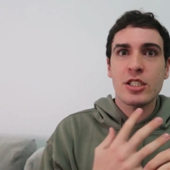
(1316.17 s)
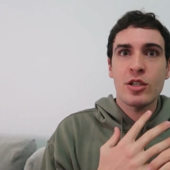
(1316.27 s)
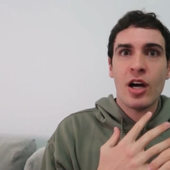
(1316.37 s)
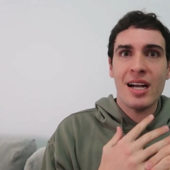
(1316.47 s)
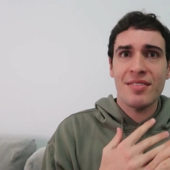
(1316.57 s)

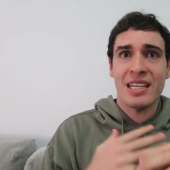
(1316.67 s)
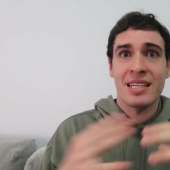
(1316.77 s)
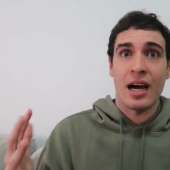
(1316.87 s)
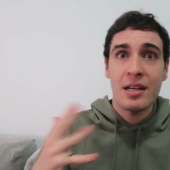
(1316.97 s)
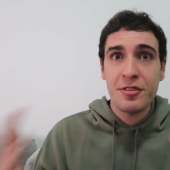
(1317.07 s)
to kind of a
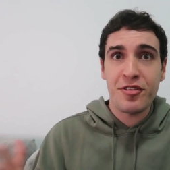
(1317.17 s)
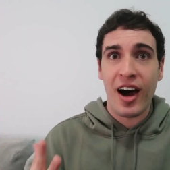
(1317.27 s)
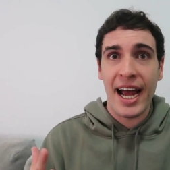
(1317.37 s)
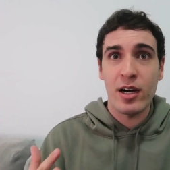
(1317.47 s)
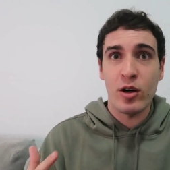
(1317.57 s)

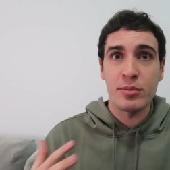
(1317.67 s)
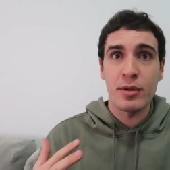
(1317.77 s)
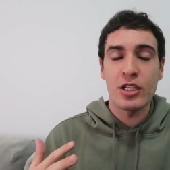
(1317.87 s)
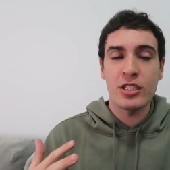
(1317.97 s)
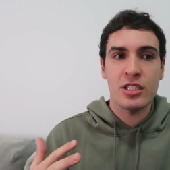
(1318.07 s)
gunfight
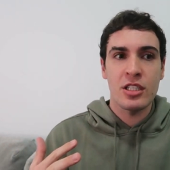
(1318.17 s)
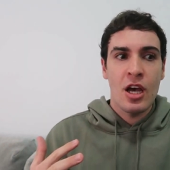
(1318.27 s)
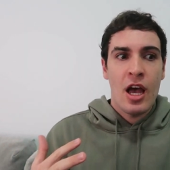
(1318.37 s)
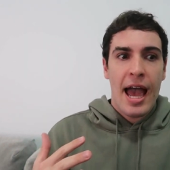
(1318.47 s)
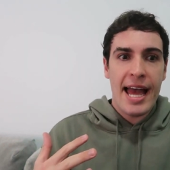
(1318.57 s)
almost
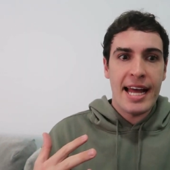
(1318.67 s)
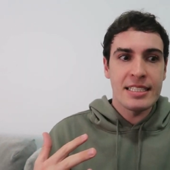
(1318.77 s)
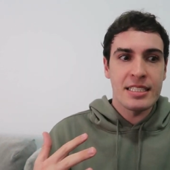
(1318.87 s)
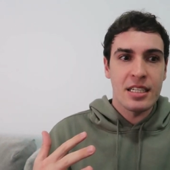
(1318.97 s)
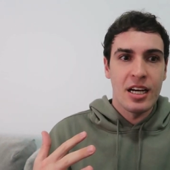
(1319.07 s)

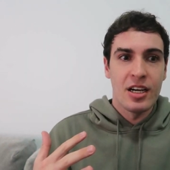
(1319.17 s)
and